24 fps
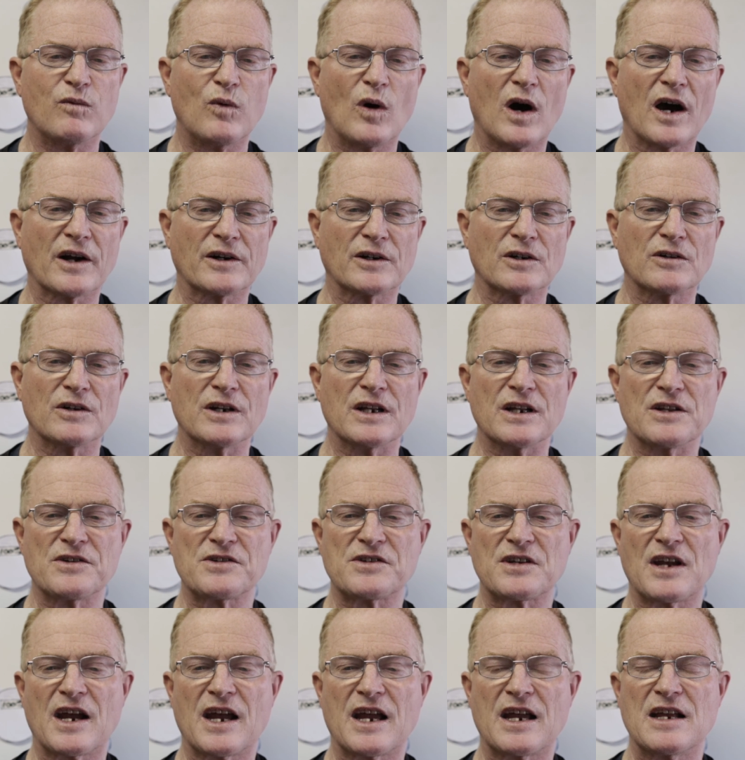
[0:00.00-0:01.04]
water in
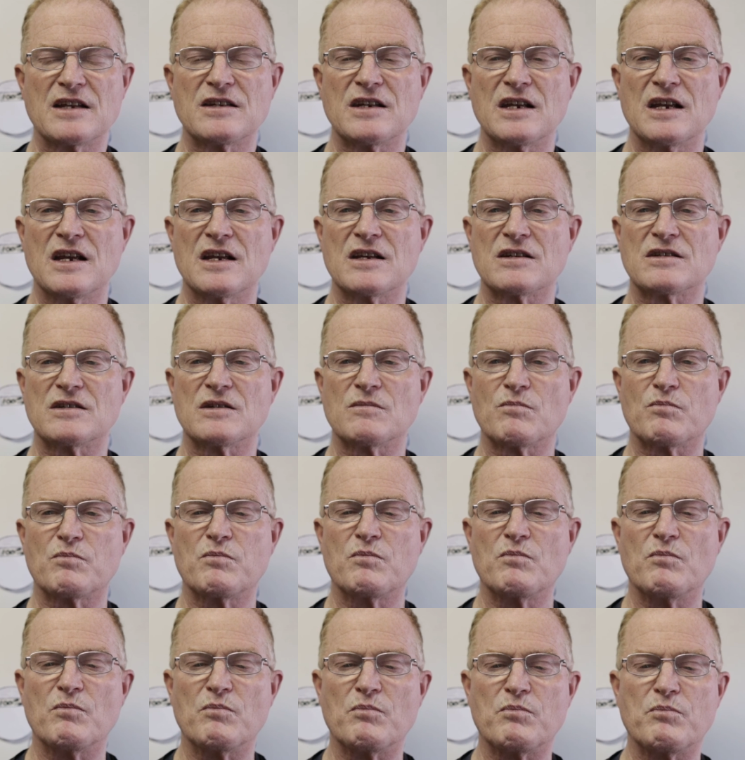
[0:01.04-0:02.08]
science. It's
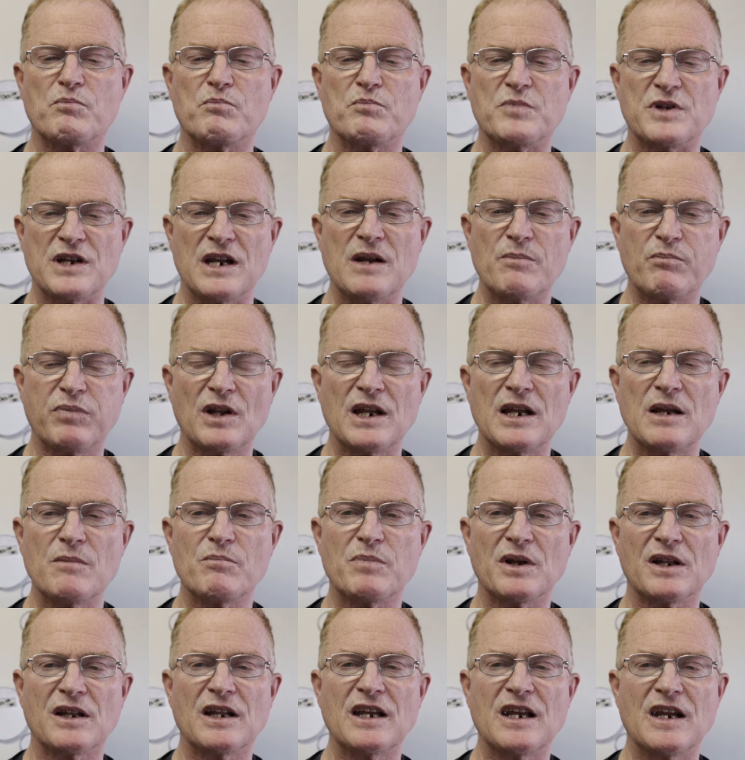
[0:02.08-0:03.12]
deeply
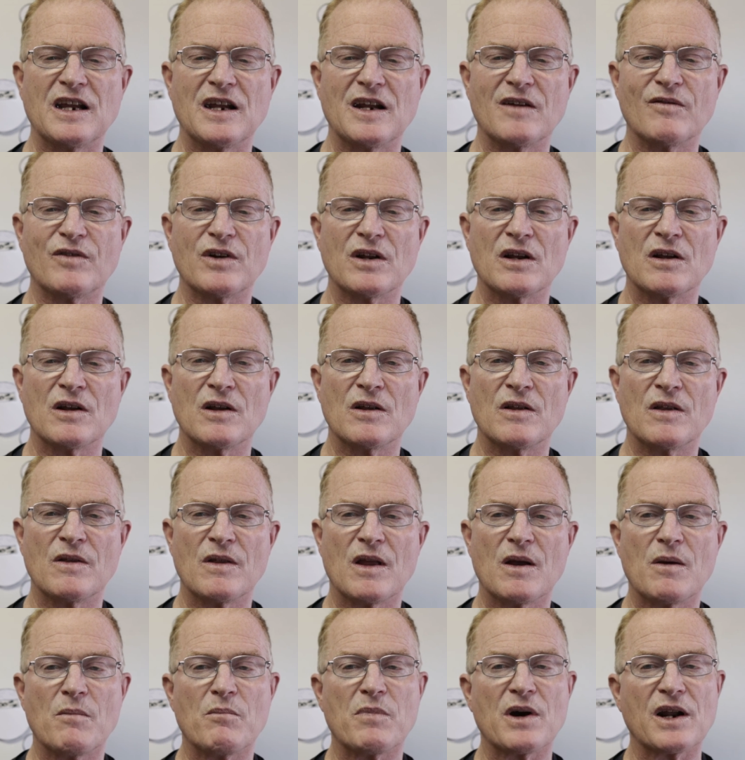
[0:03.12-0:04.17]
believed,
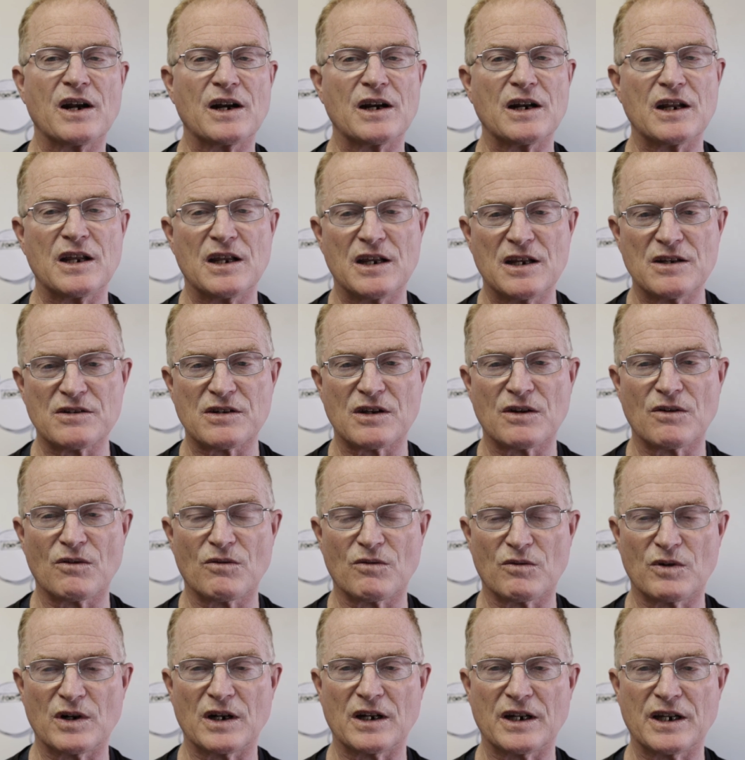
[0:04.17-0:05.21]
but it isn't
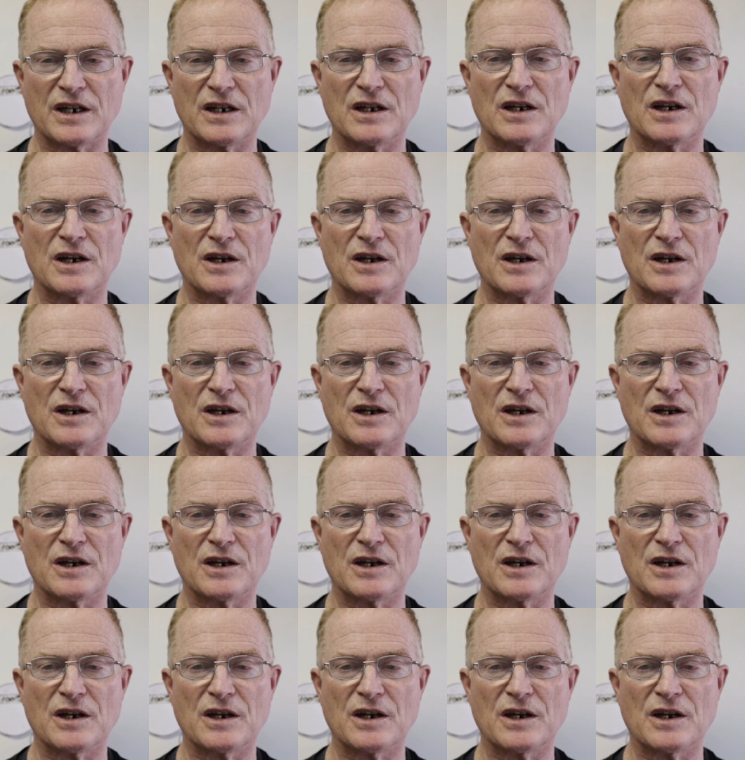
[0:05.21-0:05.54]
really